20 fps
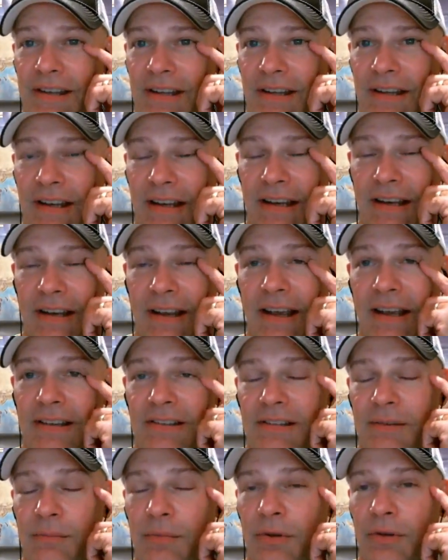and I asked
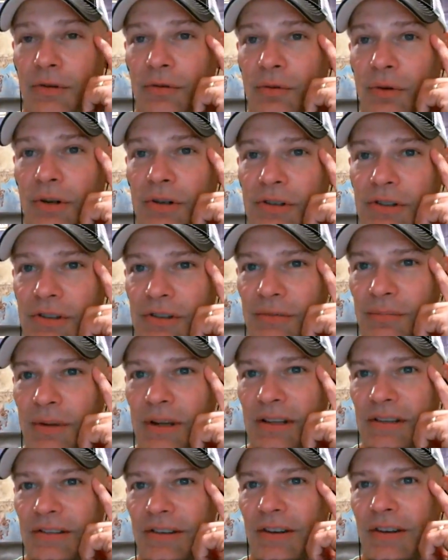some of those questions
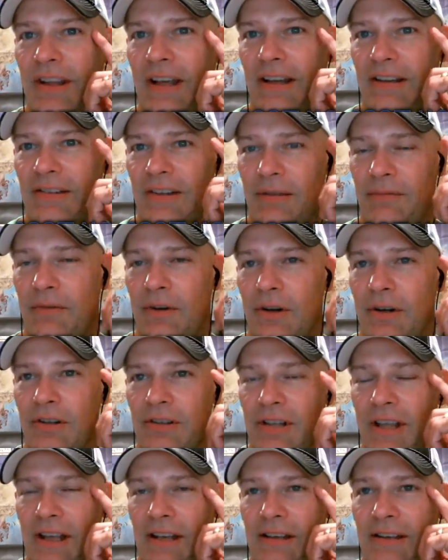based on that because I figured
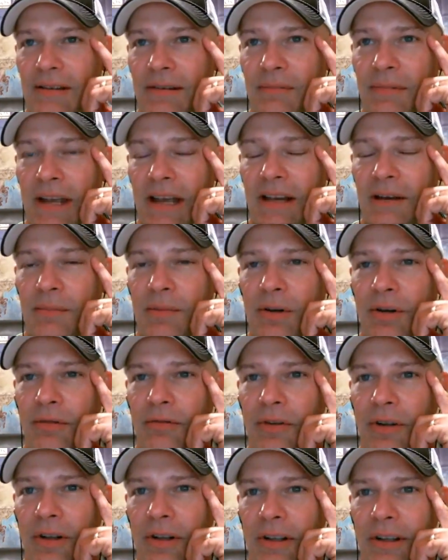that had to be your
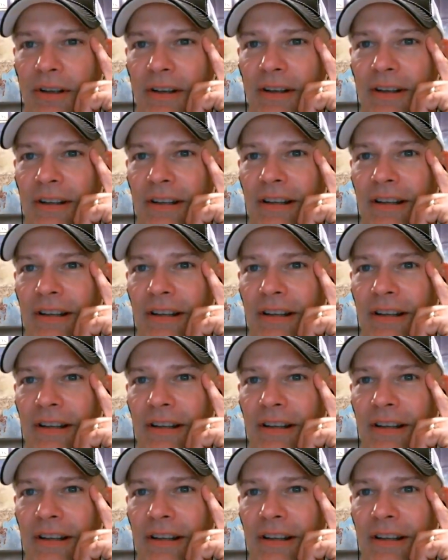villain,